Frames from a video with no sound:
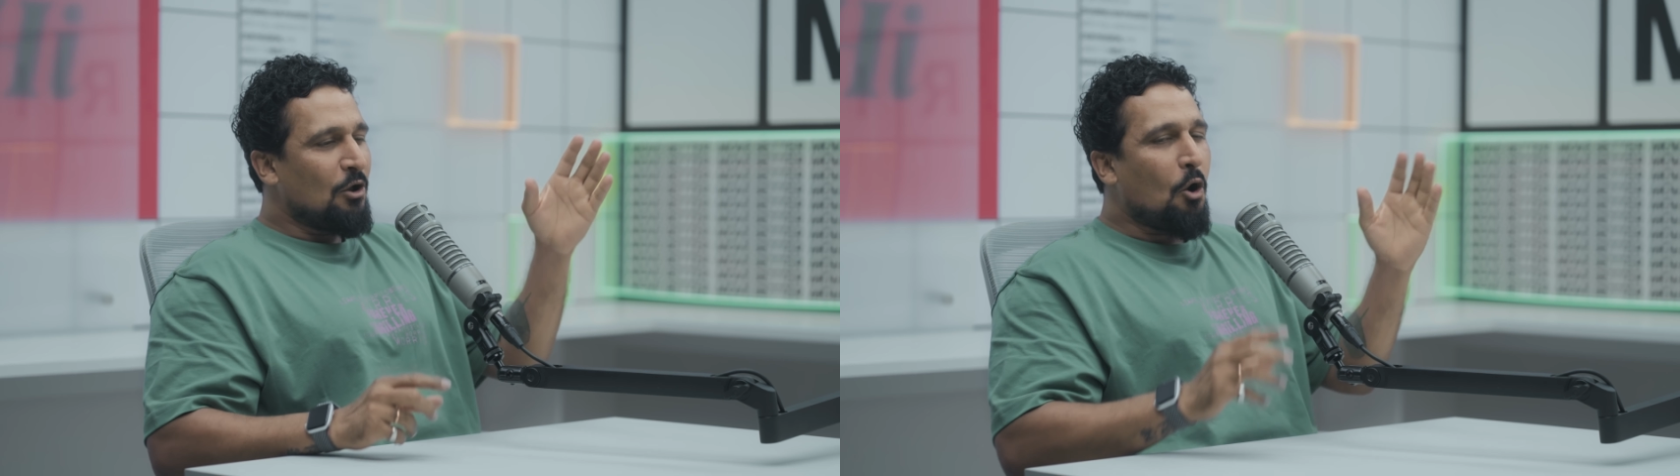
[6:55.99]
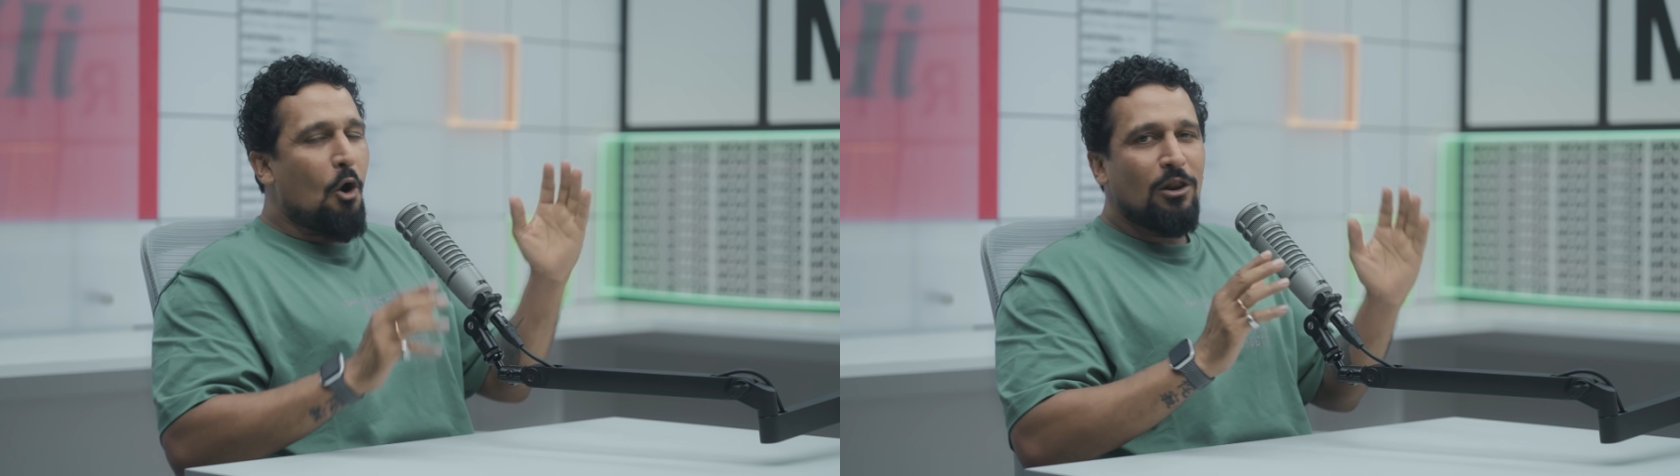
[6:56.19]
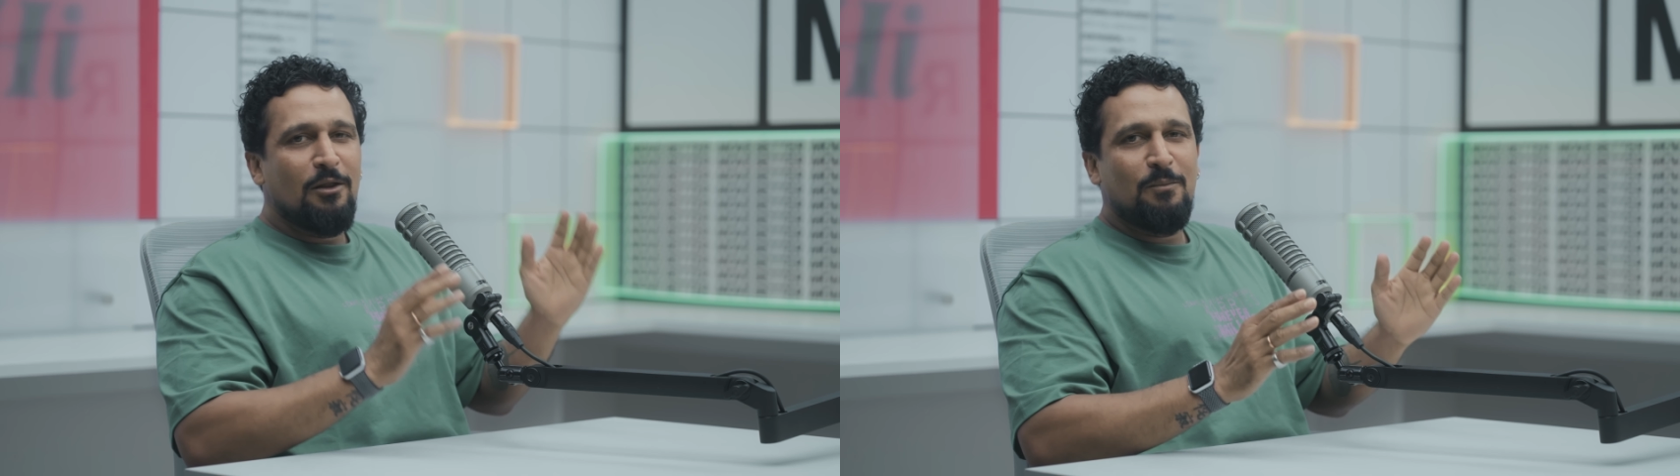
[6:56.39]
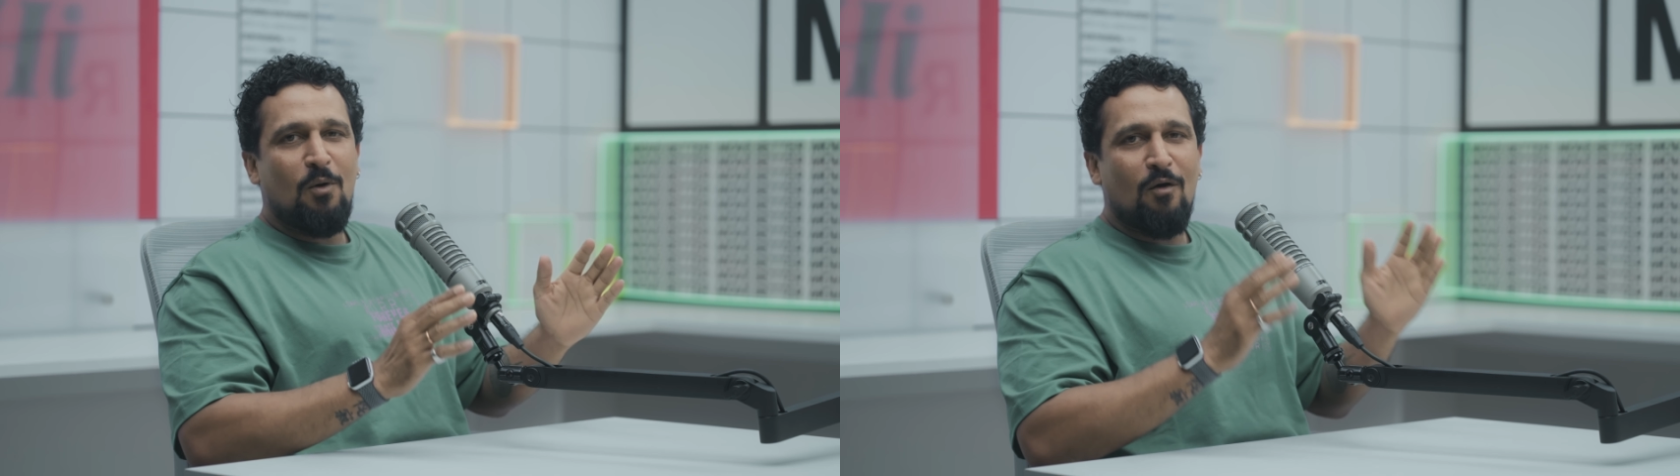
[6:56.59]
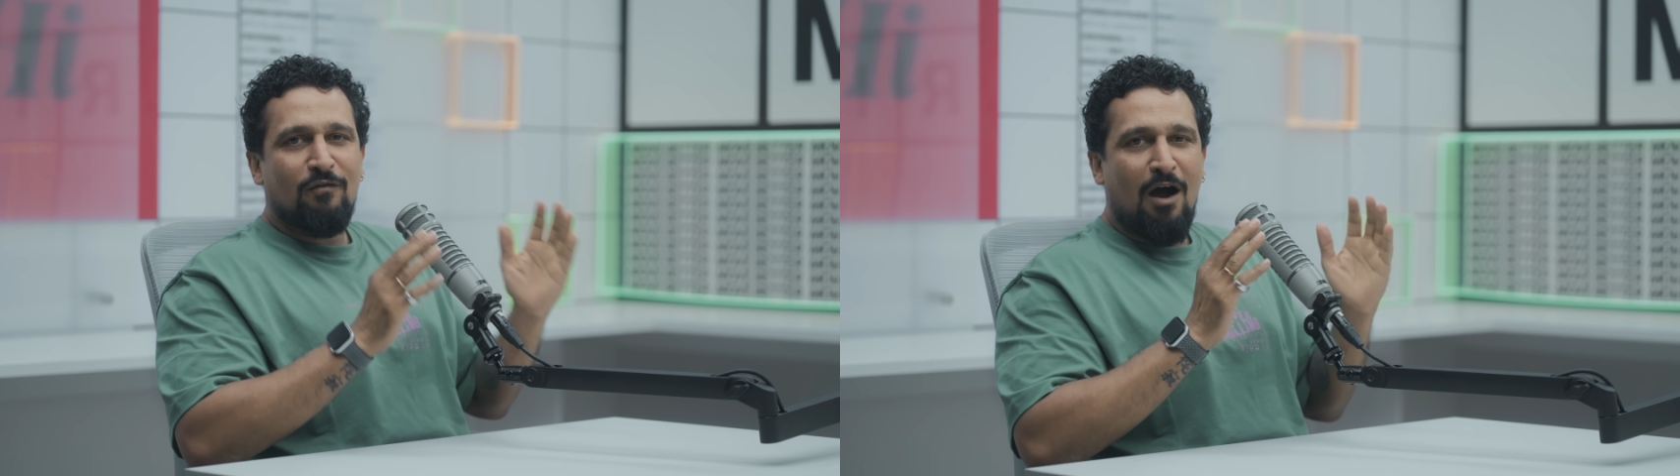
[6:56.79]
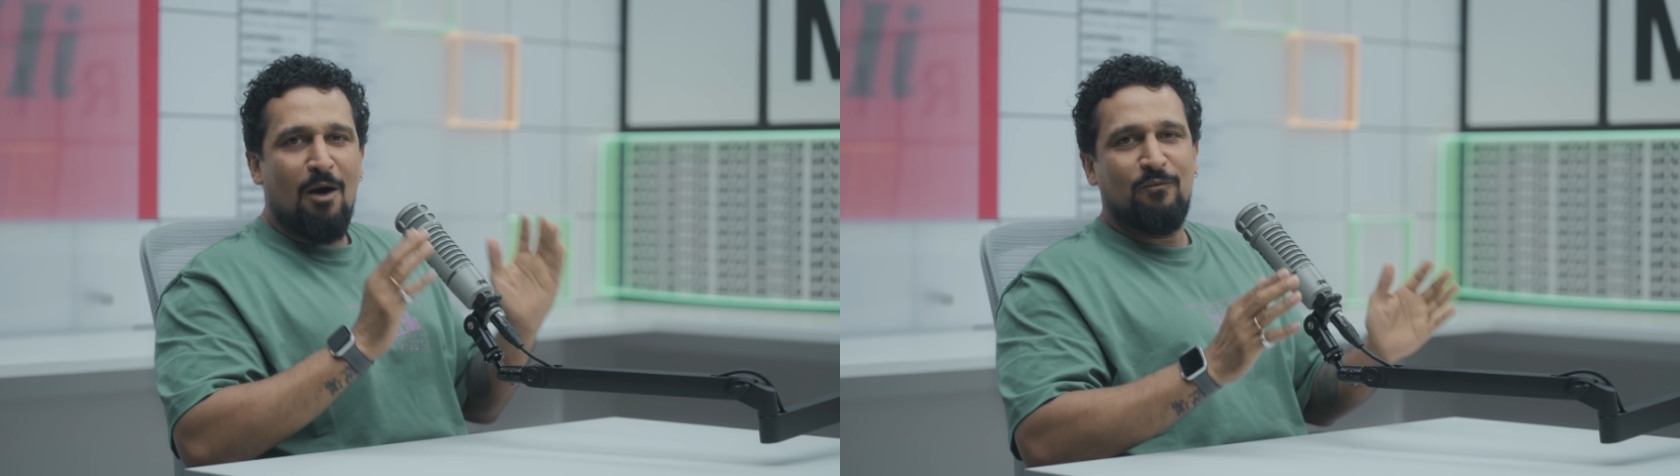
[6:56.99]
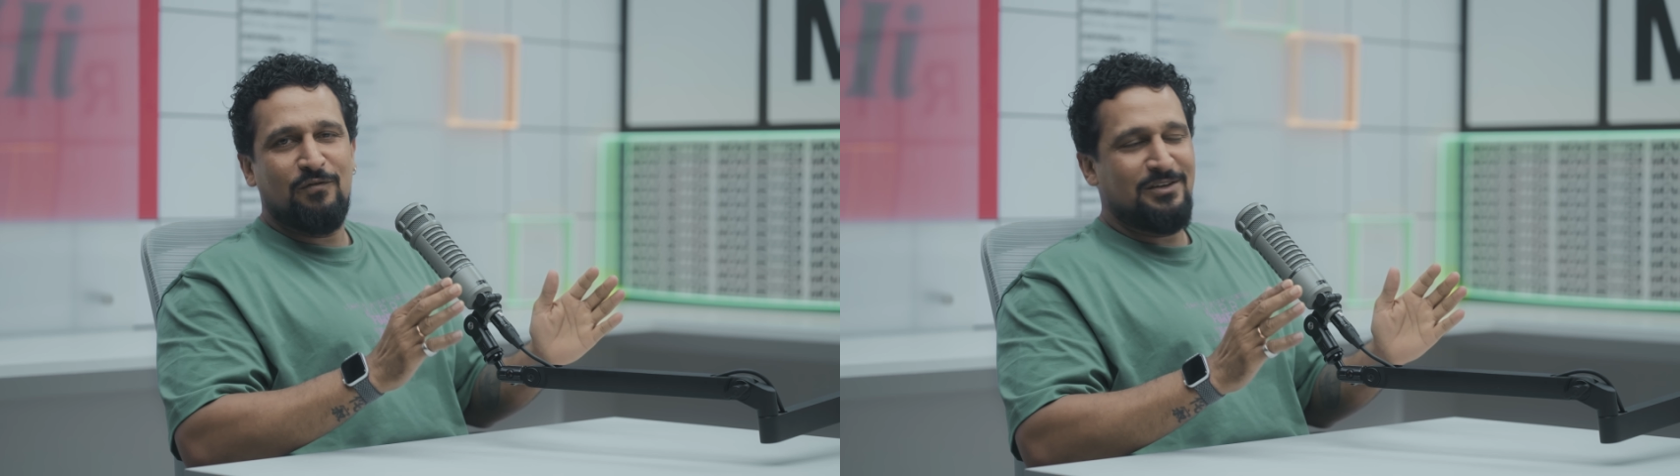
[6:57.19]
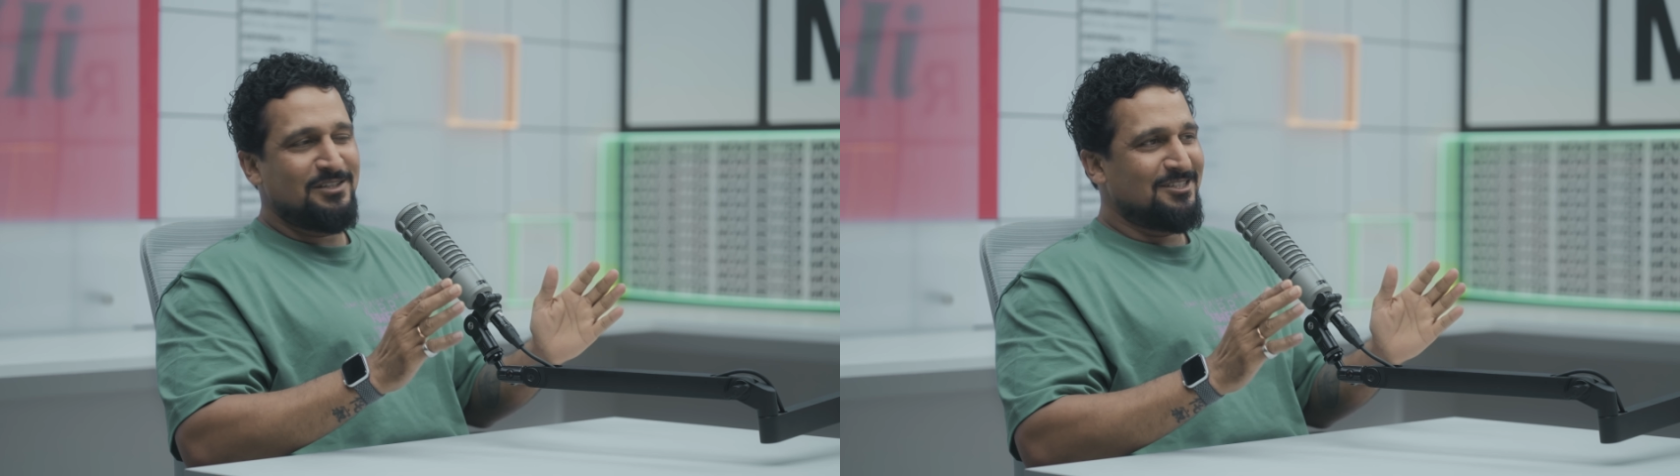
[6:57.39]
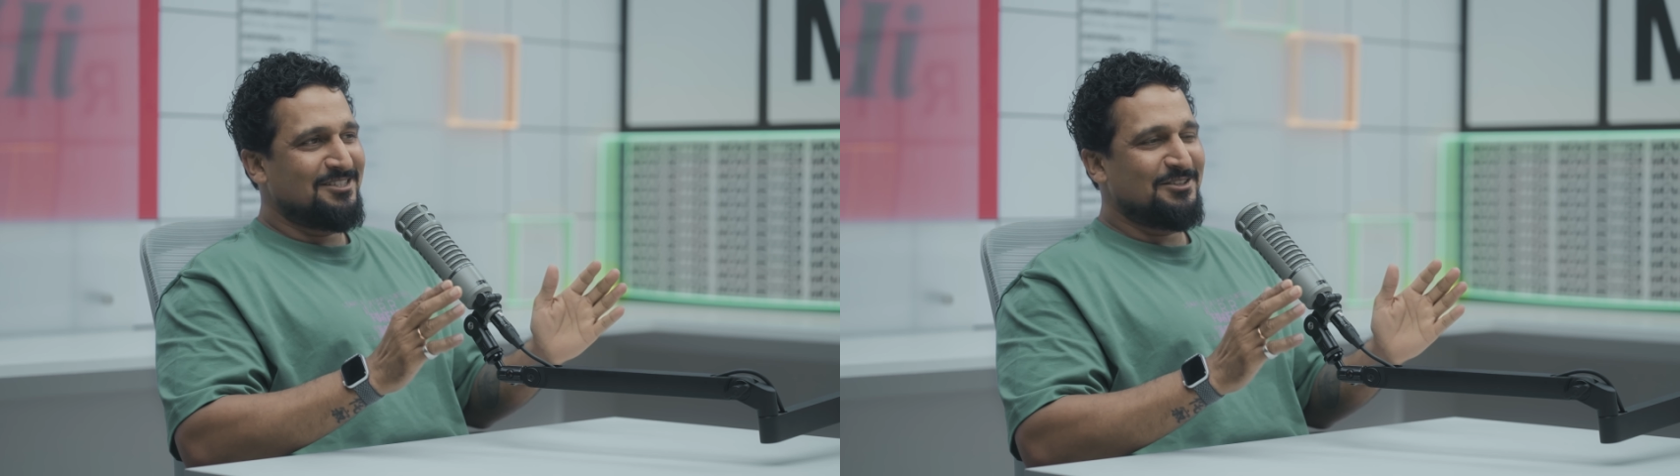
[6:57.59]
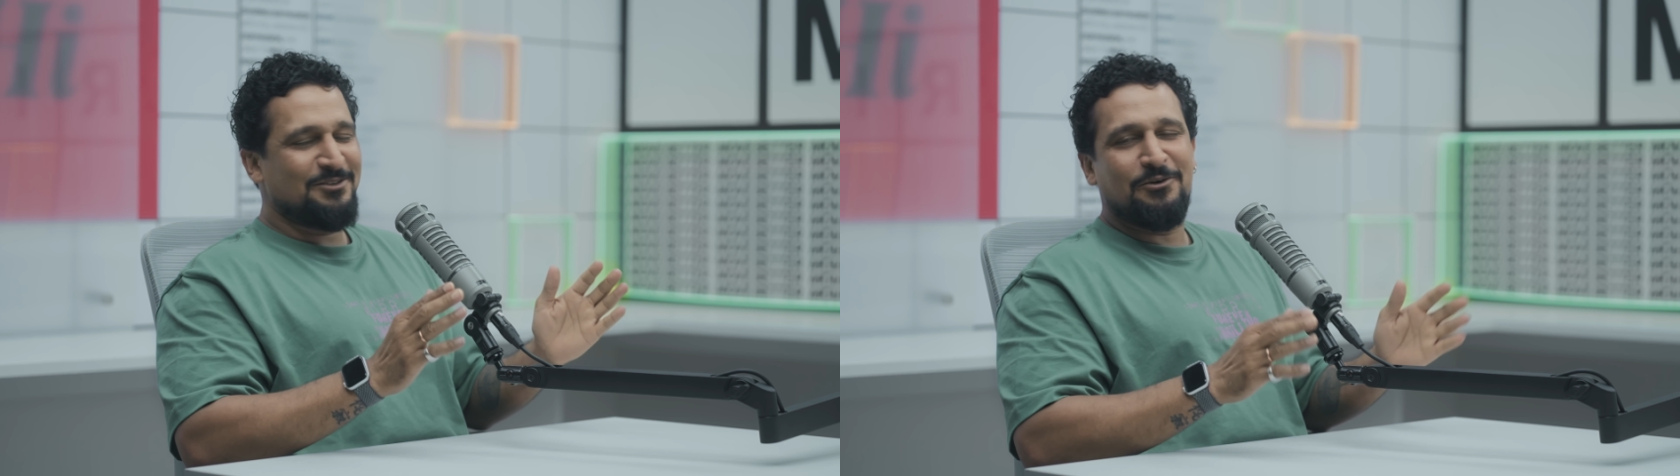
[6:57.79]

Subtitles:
column of Humvees.